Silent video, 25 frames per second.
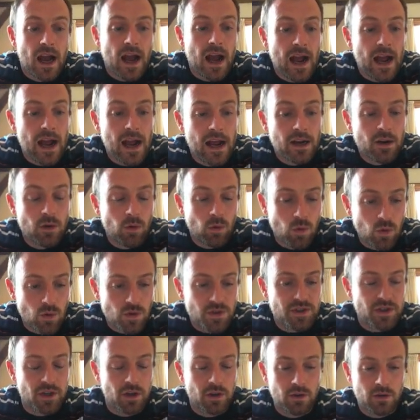And
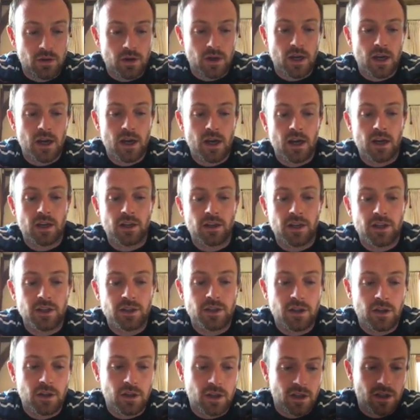also, uh, I'd like you
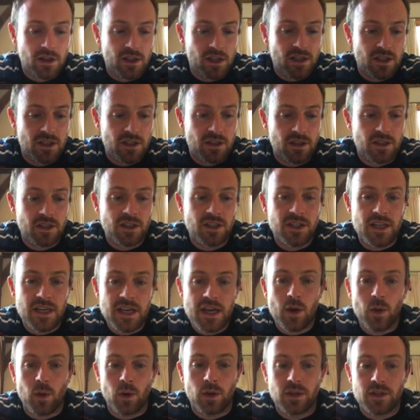to look at this
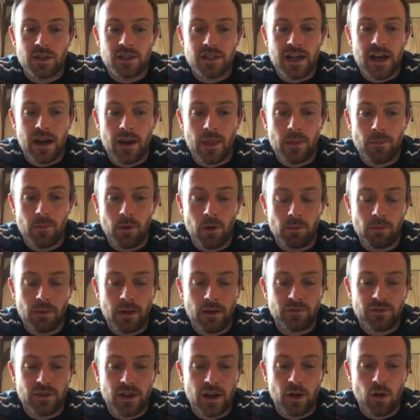sequence down in the bottom
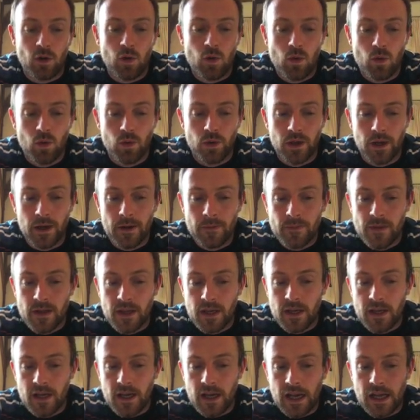left-hand corner
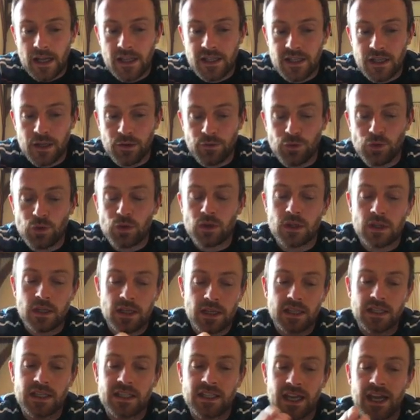and see if you can
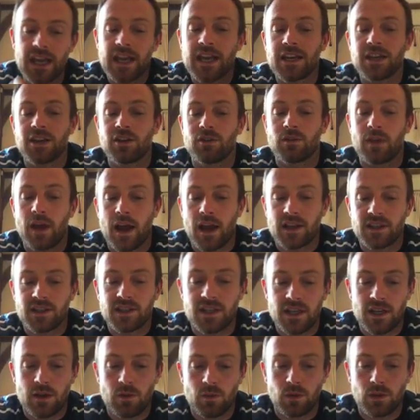continue that
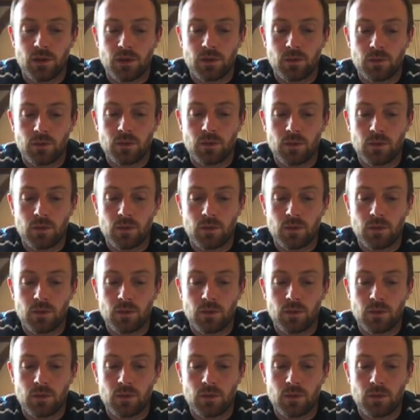sequence